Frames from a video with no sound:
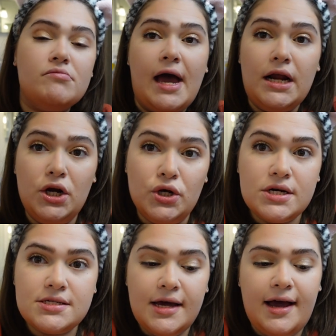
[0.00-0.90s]
And it
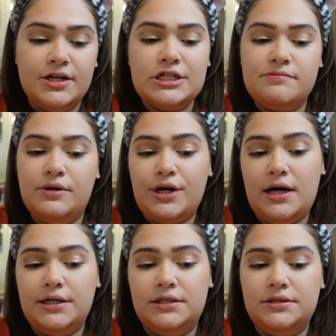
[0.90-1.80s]
looks like I just put
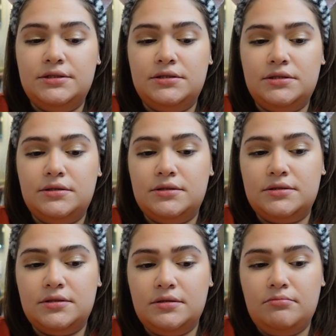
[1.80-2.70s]
on
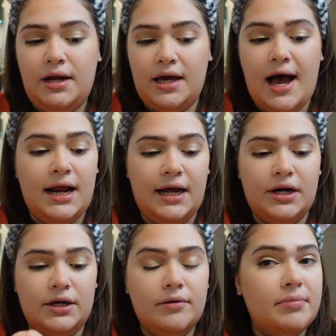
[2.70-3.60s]
like
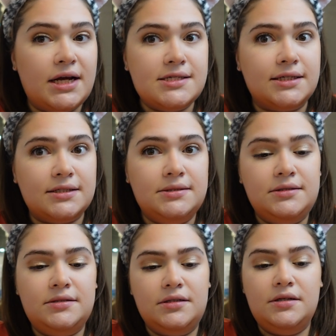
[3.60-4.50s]
eyeliner, but I didn't.
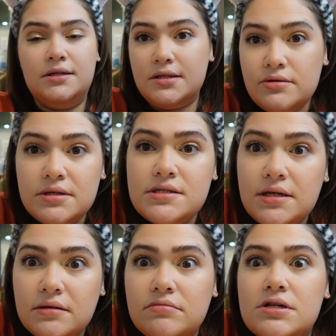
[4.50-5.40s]
As you can
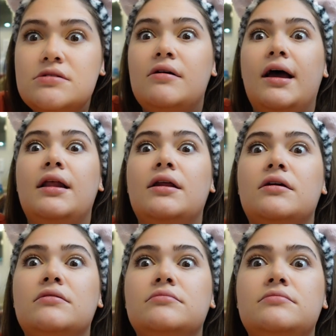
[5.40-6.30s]
see, there's no
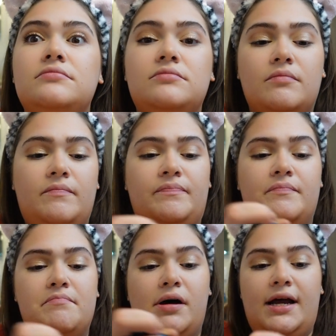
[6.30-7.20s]
eyeliner.
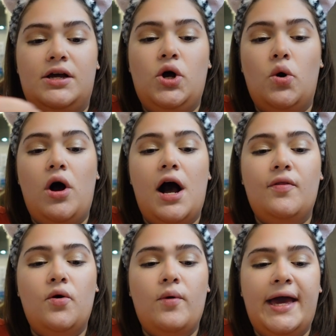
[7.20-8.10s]
But I go
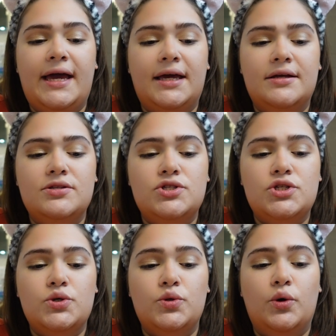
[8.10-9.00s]
all the way
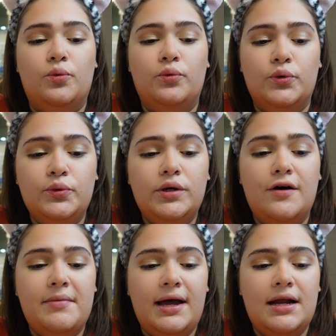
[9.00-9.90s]
to the root
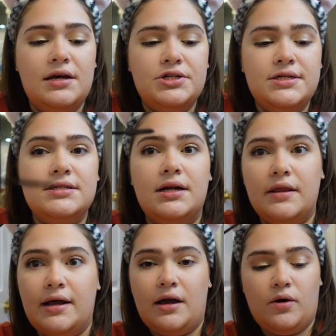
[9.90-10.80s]
of my eyelashes, and then I